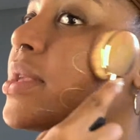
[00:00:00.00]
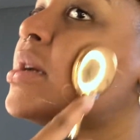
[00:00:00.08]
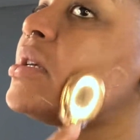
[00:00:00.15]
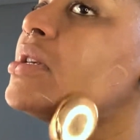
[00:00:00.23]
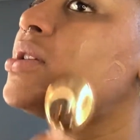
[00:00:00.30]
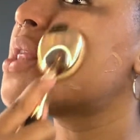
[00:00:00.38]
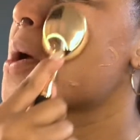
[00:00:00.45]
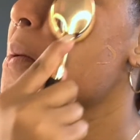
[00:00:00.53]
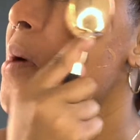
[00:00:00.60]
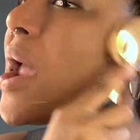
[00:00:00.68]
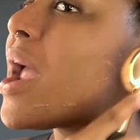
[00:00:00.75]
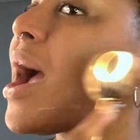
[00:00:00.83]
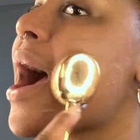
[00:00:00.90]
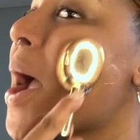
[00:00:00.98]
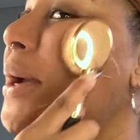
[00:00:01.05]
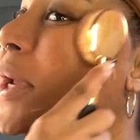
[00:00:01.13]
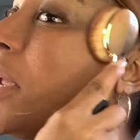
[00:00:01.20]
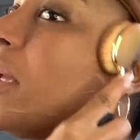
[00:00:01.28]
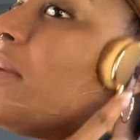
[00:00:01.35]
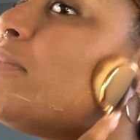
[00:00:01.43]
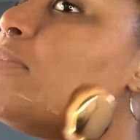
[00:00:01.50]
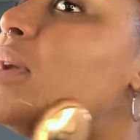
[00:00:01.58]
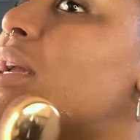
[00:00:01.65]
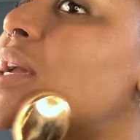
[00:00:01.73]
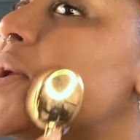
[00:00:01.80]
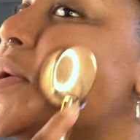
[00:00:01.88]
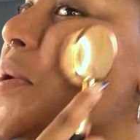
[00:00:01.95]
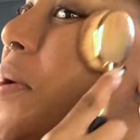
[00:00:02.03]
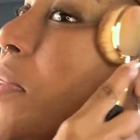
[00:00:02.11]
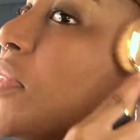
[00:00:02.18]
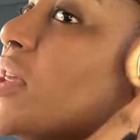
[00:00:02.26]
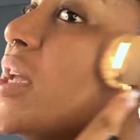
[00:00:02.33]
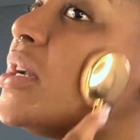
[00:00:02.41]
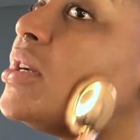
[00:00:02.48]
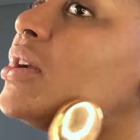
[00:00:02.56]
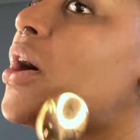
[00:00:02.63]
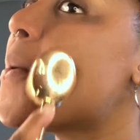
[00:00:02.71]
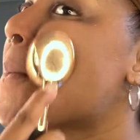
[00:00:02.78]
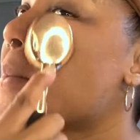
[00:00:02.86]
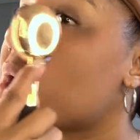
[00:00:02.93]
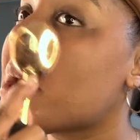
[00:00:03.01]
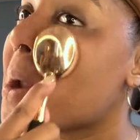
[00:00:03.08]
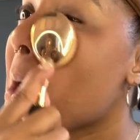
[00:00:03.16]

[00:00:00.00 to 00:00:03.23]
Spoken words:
so that way I can be the adult me,